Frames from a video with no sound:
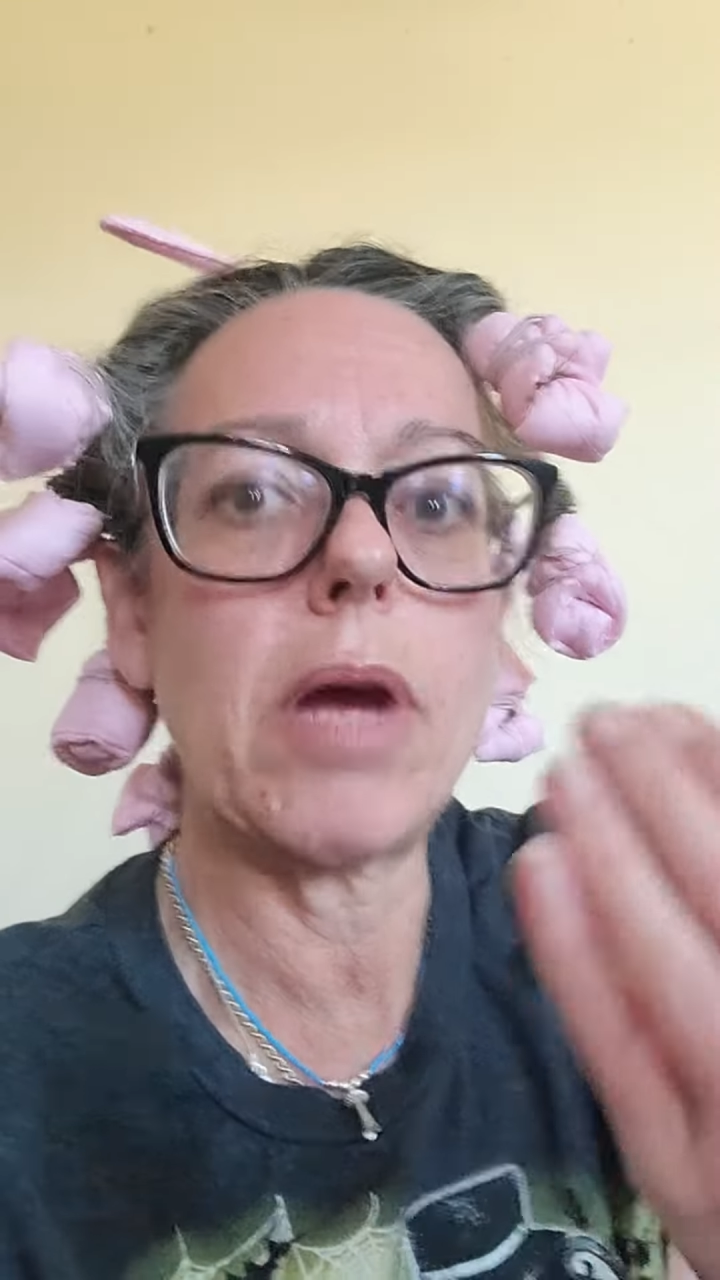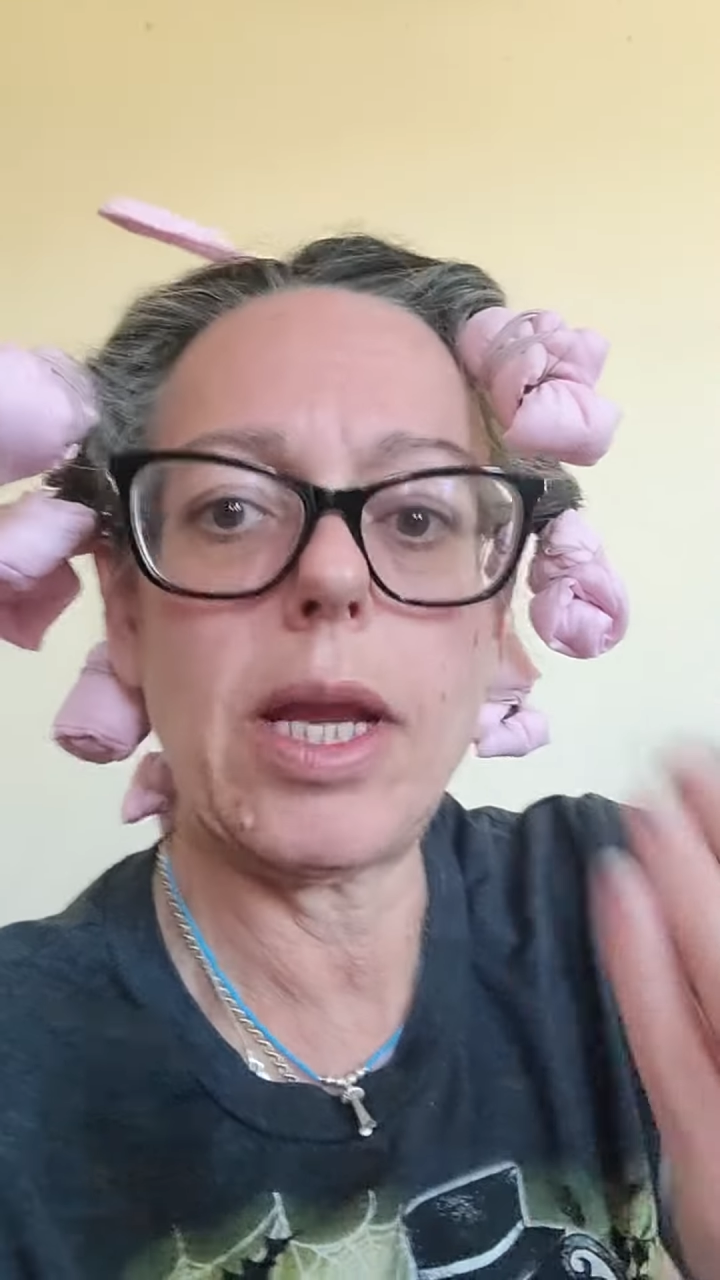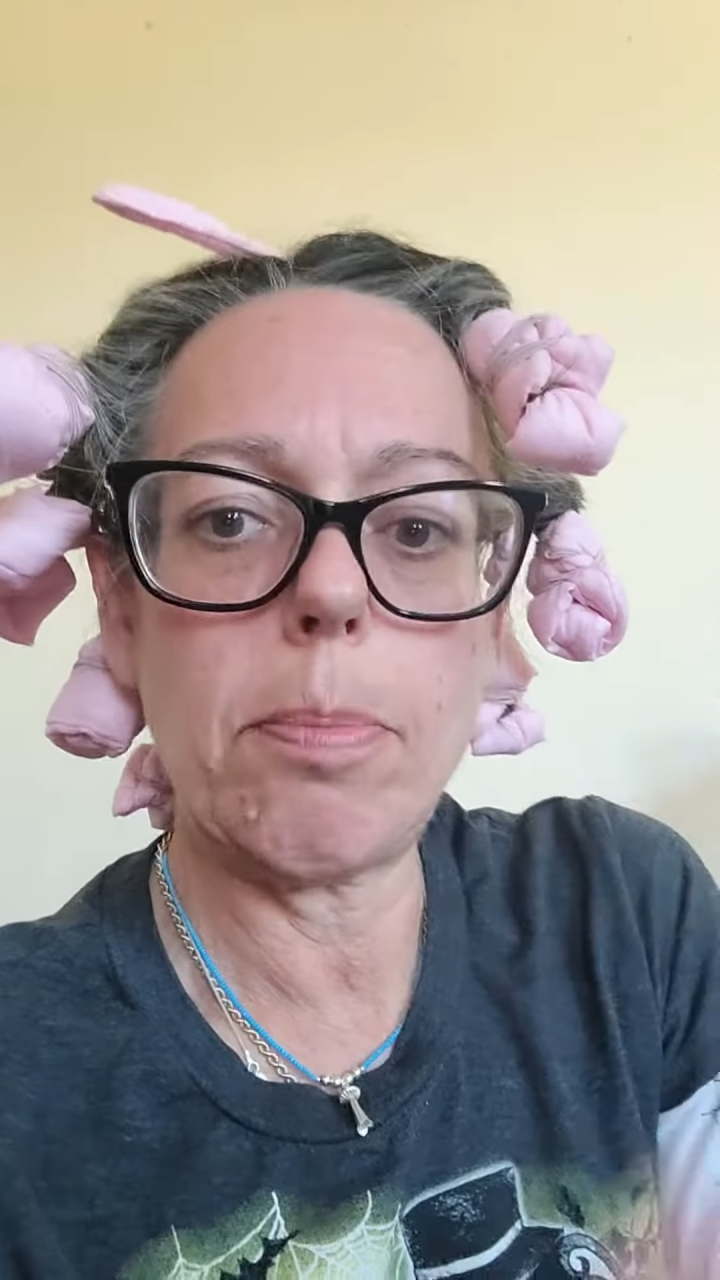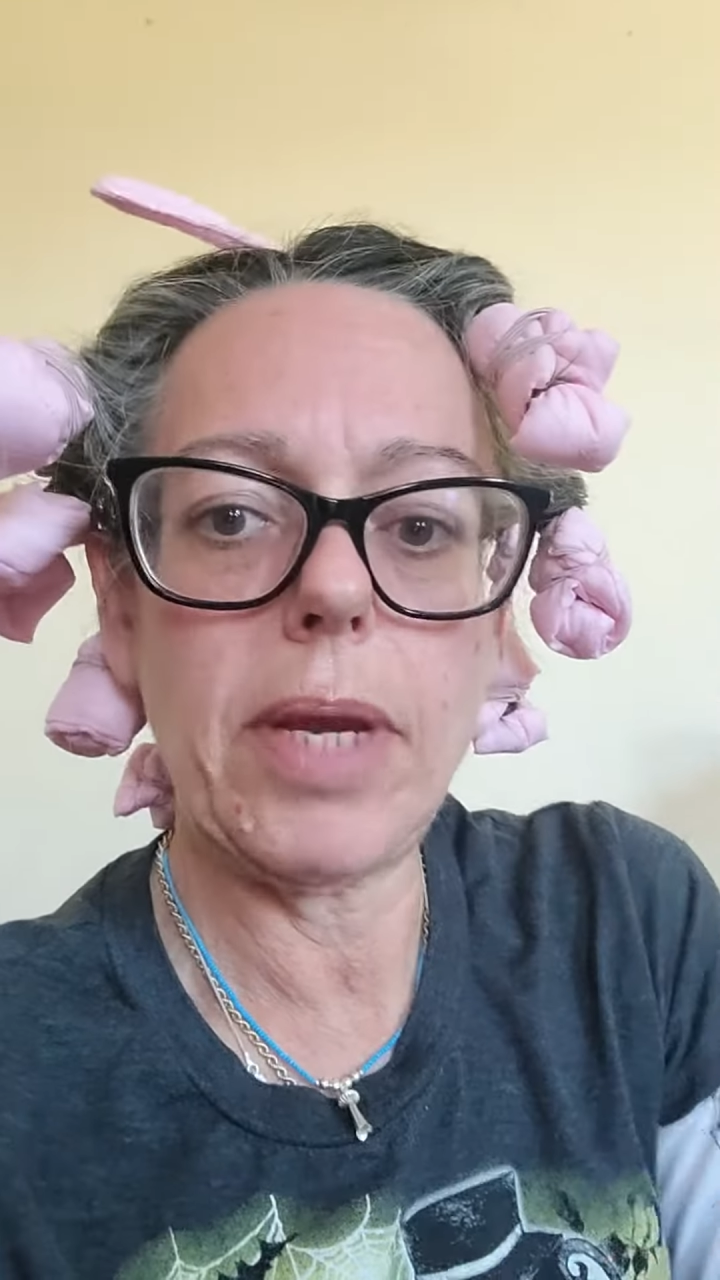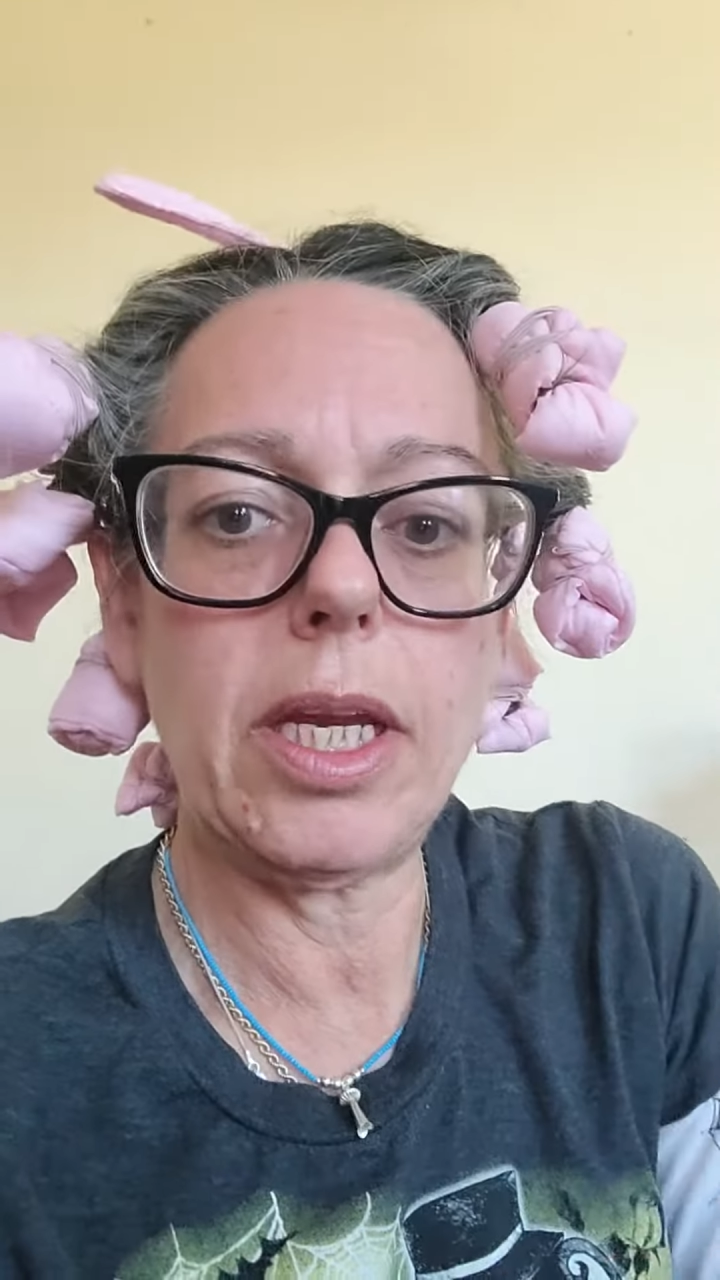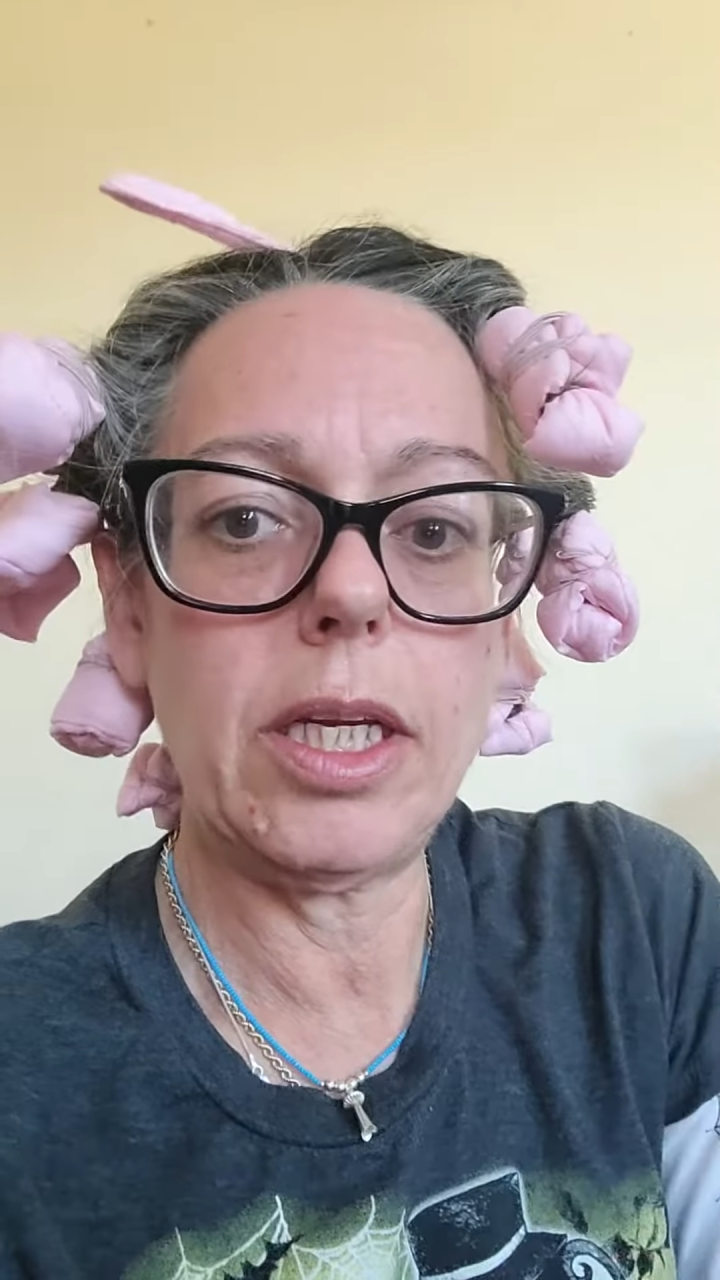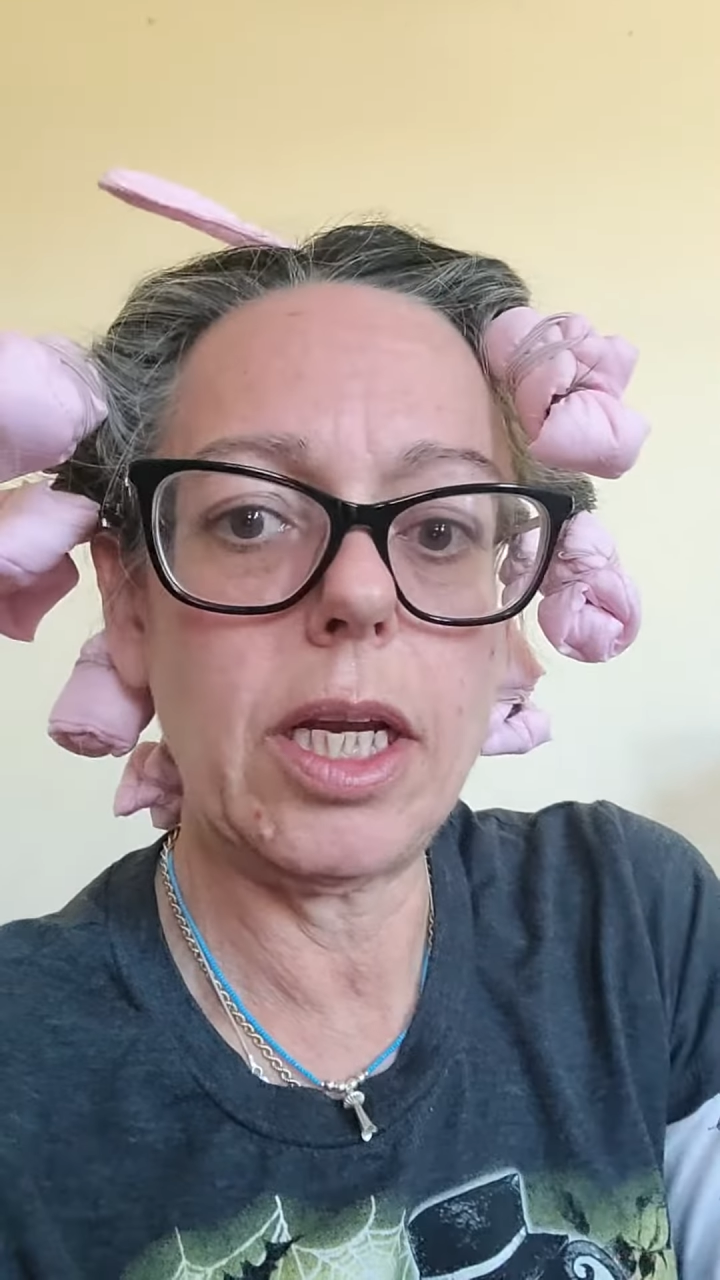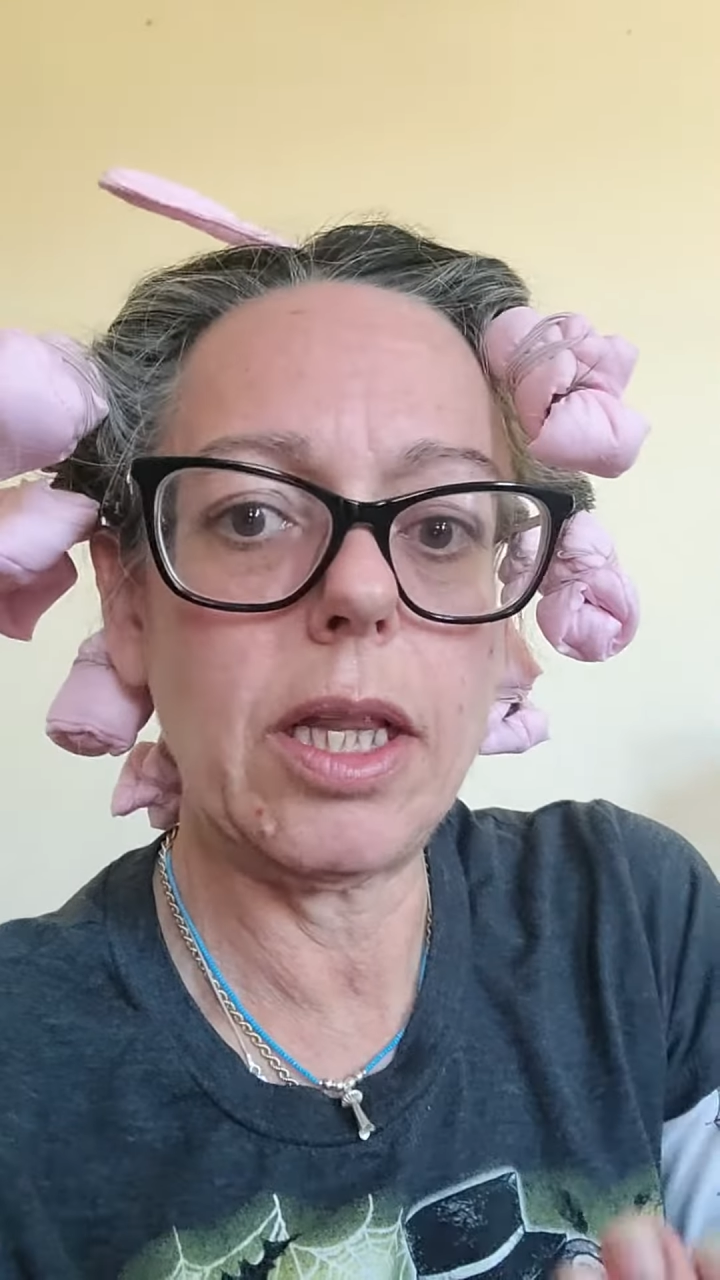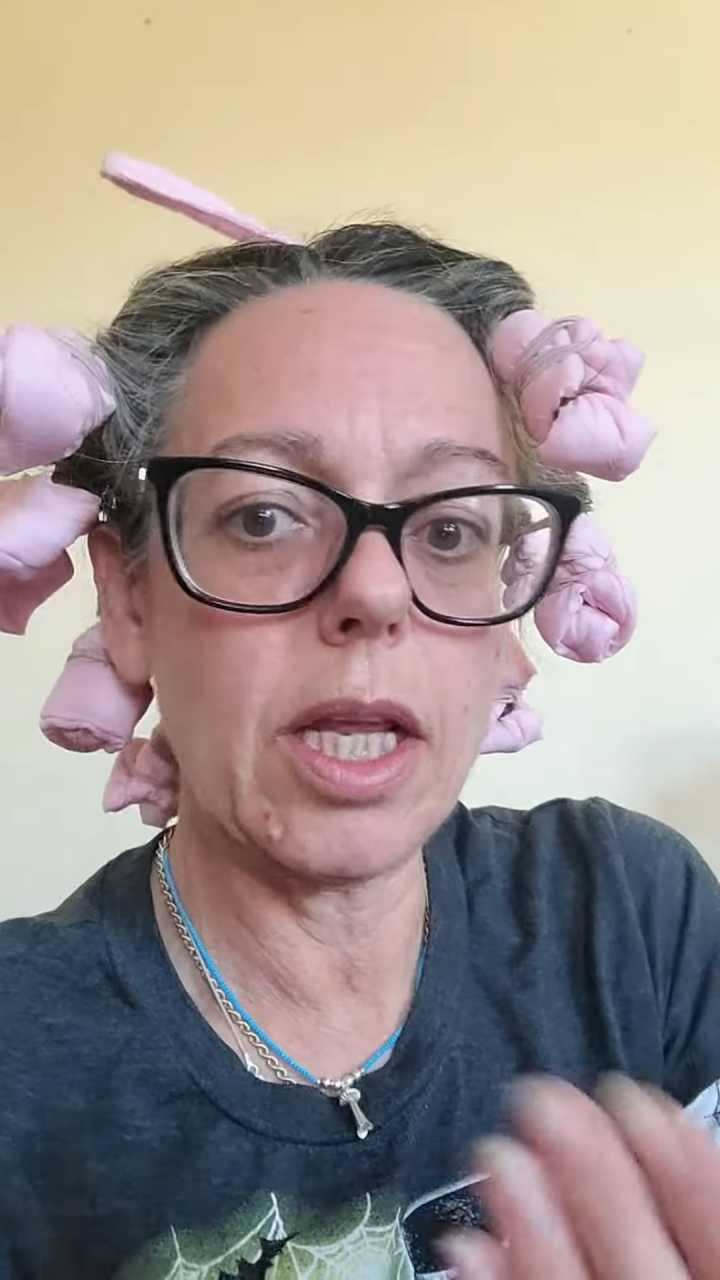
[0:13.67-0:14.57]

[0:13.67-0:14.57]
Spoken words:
my opinion